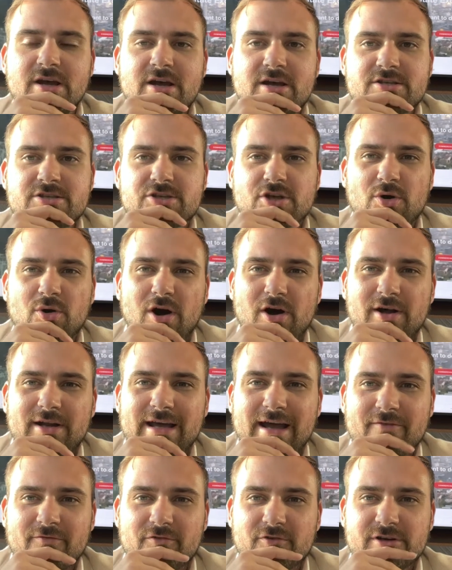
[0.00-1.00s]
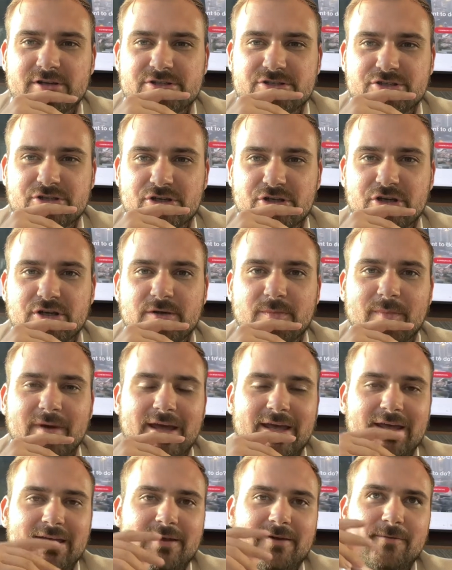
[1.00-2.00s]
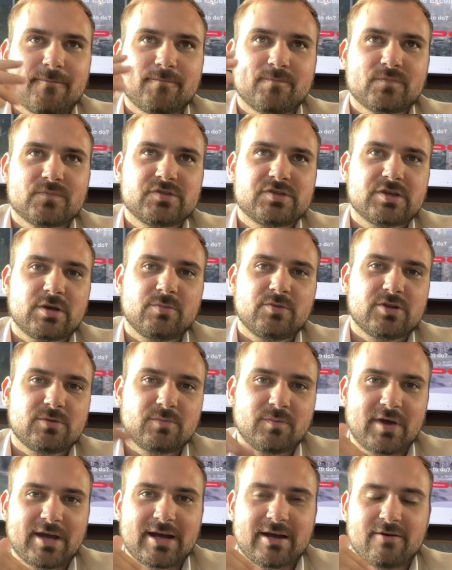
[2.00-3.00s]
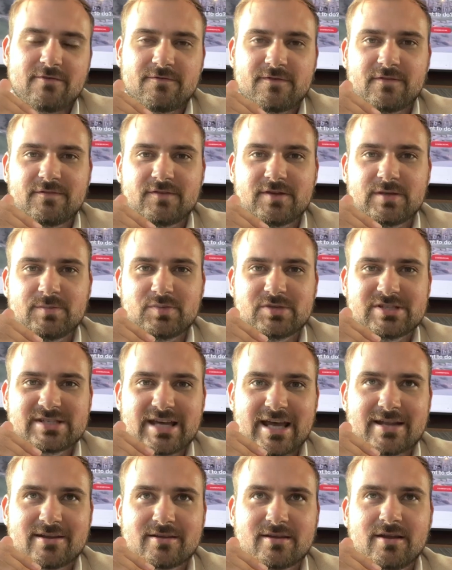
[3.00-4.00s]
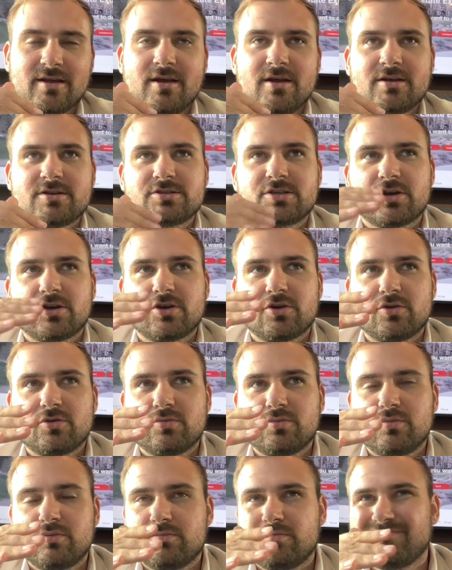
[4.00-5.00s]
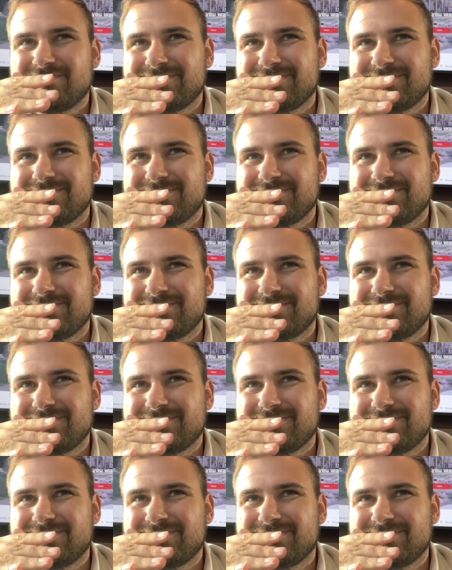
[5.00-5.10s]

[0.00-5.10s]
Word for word: so on average you're going to make some of them pay out 50% so